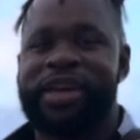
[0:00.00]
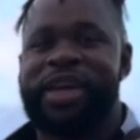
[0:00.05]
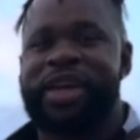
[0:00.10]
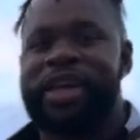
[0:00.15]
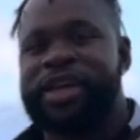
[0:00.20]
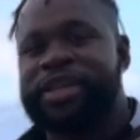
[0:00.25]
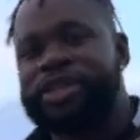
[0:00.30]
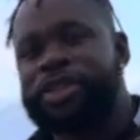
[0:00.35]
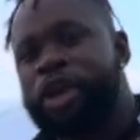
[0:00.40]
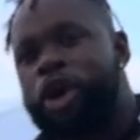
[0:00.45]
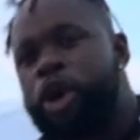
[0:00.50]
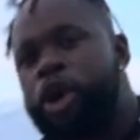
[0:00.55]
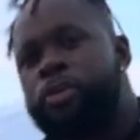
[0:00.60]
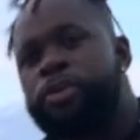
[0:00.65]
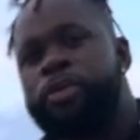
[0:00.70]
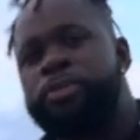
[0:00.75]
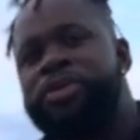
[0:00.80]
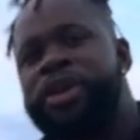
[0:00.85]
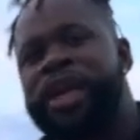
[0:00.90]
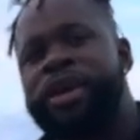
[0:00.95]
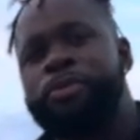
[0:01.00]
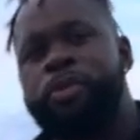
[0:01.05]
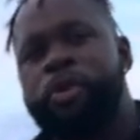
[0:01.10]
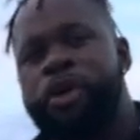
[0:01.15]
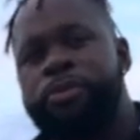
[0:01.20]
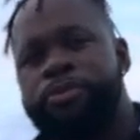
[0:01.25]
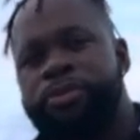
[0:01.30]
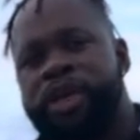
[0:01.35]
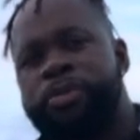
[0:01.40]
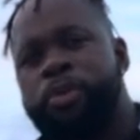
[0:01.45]
It's the Urban
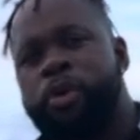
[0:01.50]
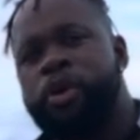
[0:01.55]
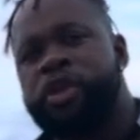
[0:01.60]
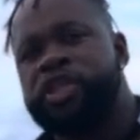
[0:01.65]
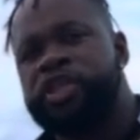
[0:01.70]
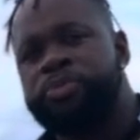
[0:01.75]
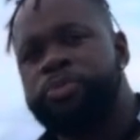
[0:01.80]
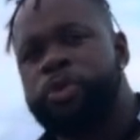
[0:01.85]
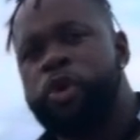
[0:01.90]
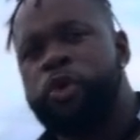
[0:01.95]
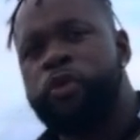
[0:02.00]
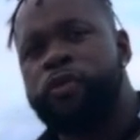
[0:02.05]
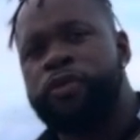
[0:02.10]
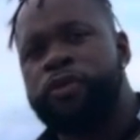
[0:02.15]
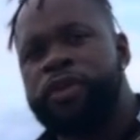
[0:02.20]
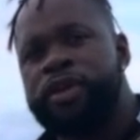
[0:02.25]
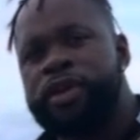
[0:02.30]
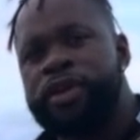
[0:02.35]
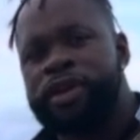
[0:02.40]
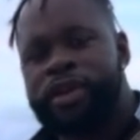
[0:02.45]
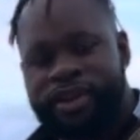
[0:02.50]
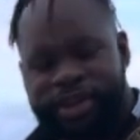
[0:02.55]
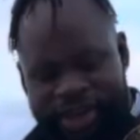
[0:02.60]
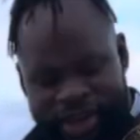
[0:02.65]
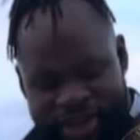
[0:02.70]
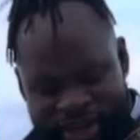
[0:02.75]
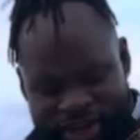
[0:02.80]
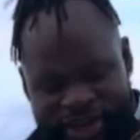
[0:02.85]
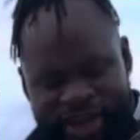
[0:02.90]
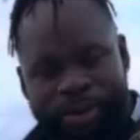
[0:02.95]
Playboy Pretty Boy Smooth, the
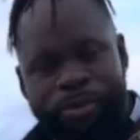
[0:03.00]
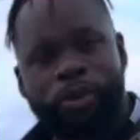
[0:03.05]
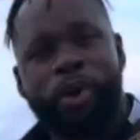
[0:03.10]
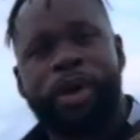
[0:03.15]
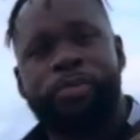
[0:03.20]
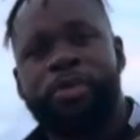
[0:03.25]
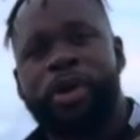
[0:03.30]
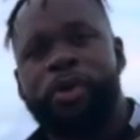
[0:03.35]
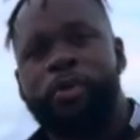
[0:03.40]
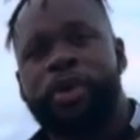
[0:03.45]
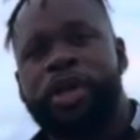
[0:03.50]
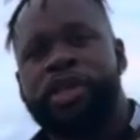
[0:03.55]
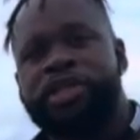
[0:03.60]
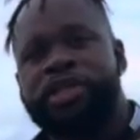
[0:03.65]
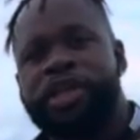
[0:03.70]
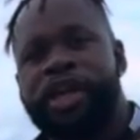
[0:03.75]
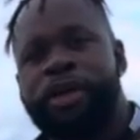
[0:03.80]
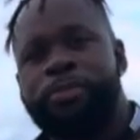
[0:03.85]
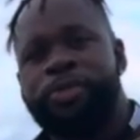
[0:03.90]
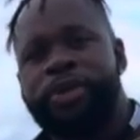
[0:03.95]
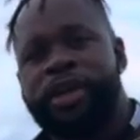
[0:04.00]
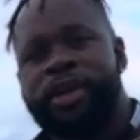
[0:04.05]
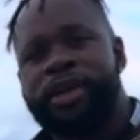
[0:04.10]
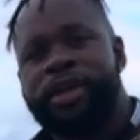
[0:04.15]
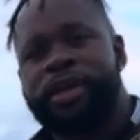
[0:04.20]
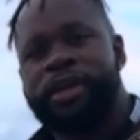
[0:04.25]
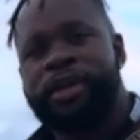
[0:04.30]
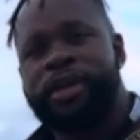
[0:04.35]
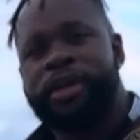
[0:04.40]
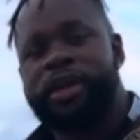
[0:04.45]
NWA Midwest Champion.
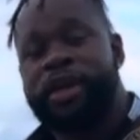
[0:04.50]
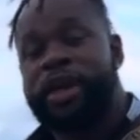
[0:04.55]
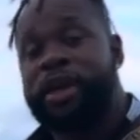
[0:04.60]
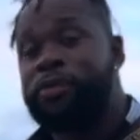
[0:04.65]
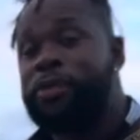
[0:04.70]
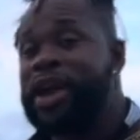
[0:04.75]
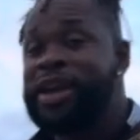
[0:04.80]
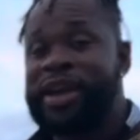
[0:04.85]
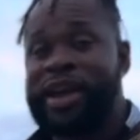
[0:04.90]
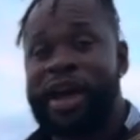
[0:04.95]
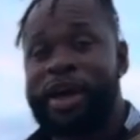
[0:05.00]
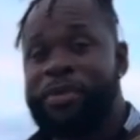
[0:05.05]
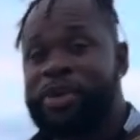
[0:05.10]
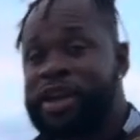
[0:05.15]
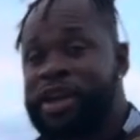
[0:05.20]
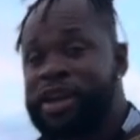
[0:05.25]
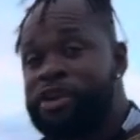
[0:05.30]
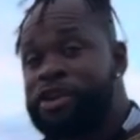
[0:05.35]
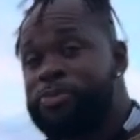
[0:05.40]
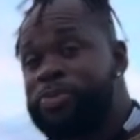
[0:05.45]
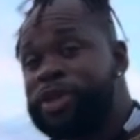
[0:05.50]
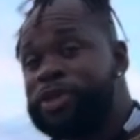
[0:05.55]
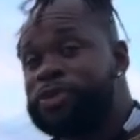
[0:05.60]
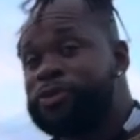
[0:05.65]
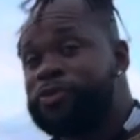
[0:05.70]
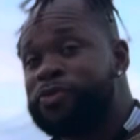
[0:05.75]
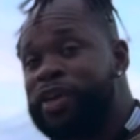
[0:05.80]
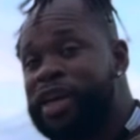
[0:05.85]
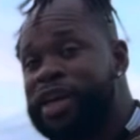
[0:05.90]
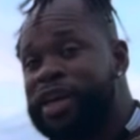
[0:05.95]
And right now I'm in Erie,
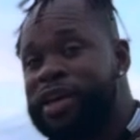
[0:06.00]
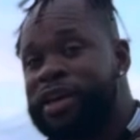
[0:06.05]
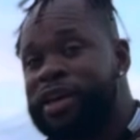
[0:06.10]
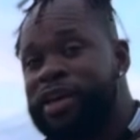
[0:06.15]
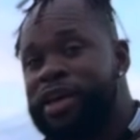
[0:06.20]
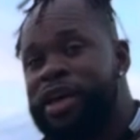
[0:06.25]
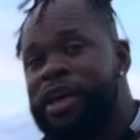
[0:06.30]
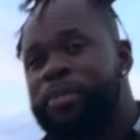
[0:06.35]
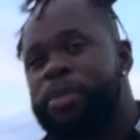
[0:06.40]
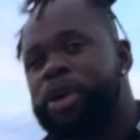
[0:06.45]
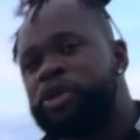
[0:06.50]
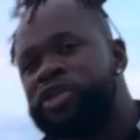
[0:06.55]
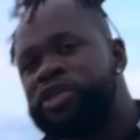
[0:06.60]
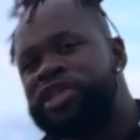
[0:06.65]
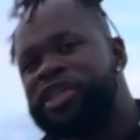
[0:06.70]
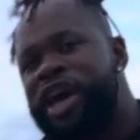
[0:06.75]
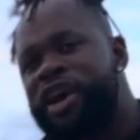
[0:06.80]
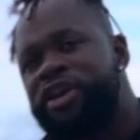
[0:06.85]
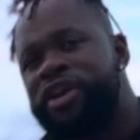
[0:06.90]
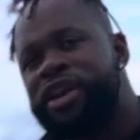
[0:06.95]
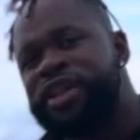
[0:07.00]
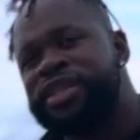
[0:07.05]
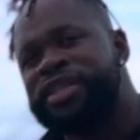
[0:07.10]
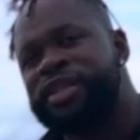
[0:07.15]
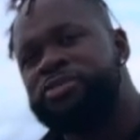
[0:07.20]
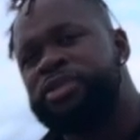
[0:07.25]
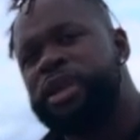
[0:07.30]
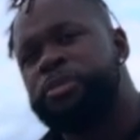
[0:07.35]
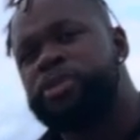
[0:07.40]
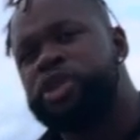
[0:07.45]
Pennsylvania, but on Saturday,
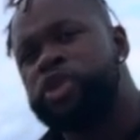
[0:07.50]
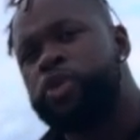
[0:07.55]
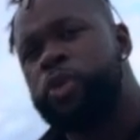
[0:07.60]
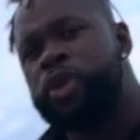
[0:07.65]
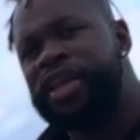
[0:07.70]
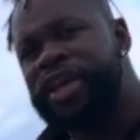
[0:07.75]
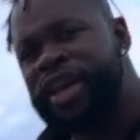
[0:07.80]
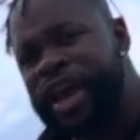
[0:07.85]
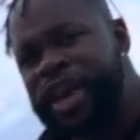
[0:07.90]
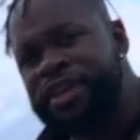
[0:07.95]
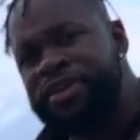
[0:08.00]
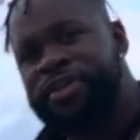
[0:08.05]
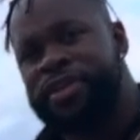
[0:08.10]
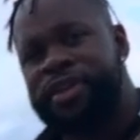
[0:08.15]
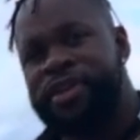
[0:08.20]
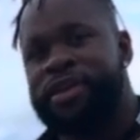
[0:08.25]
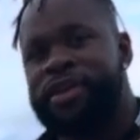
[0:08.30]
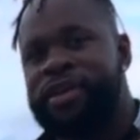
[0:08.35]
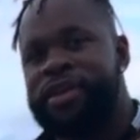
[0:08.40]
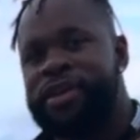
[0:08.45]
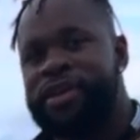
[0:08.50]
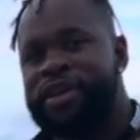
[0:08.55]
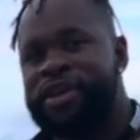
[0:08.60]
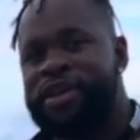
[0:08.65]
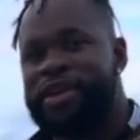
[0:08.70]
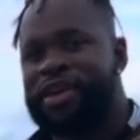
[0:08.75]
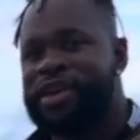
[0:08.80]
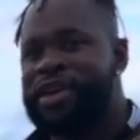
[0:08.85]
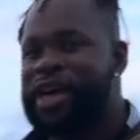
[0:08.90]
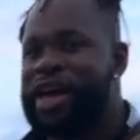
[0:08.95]
September 28th,
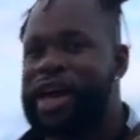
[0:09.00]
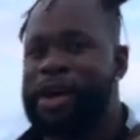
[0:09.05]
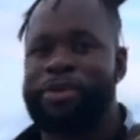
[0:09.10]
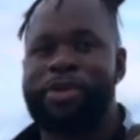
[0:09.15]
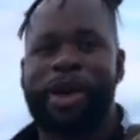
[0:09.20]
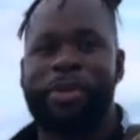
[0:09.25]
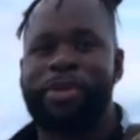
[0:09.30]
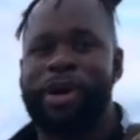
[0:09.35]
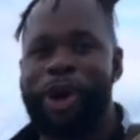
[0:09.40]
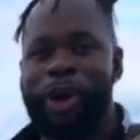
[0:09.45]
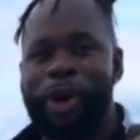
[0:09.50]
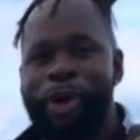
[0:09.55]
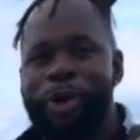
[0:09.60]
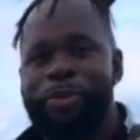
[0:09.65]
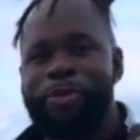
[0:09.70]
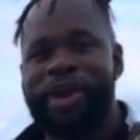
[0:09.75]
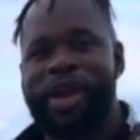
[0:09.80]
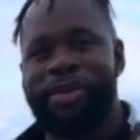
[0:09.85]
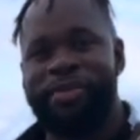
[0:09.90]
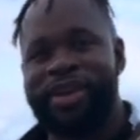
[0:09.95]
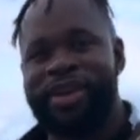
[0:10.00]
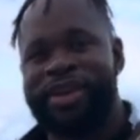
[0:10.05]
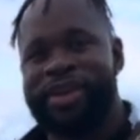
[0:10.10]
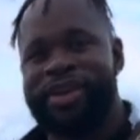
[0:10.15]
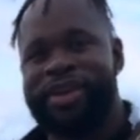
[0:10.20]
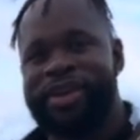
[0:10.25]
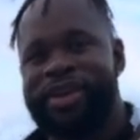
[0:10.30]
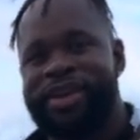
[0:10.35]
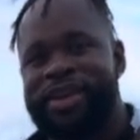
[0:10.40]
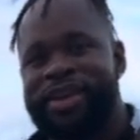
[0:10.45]
I'm coming home, baby.
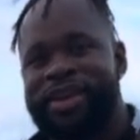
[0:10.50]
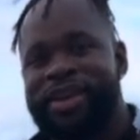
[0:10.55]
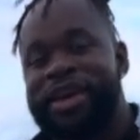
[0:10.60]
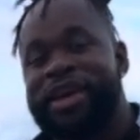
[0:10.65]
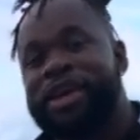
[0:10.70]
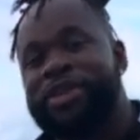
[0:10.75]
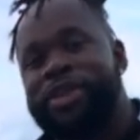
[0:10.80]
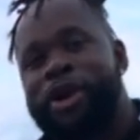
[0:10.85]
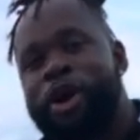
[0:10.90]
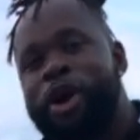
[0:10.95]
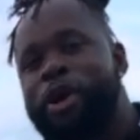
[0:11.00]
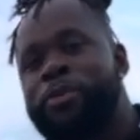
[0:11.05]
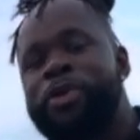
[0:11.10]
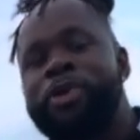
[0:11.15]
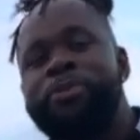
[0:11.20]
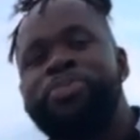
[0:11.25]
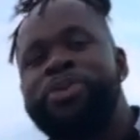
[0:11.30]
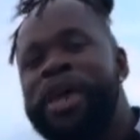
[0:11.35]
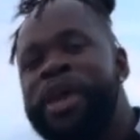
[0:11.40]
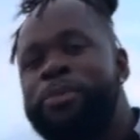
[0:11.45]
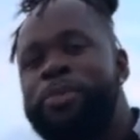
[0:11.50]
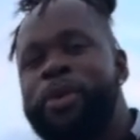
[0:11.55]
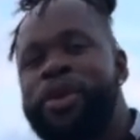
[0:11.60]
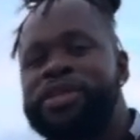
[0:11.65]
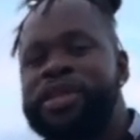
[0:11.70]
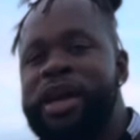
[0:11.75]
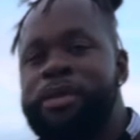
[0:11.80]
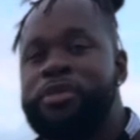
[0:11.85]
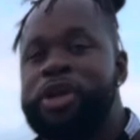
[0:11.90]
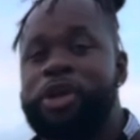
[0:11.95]
The Urban Playboy
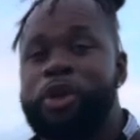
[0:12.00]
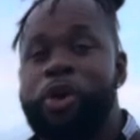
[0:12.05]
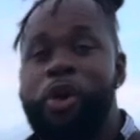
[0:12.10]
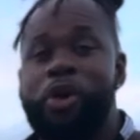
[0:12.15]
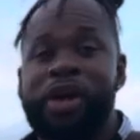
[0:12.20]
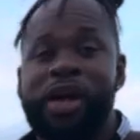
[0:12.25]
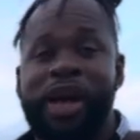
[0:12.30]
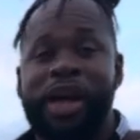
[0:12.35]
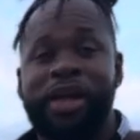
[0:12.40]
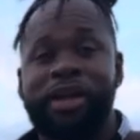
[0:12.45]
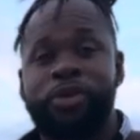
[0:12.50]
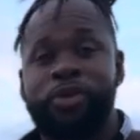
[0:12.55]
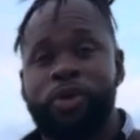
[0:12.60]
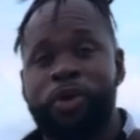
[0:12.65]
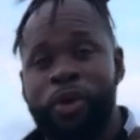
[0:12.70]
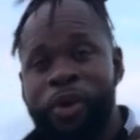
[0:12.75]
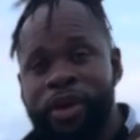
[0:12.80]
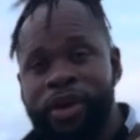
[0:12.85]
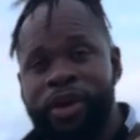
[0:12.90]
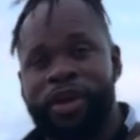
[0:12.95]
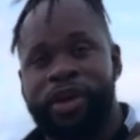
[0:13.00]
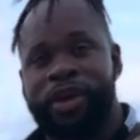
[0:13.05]
is coming to Long Island, New York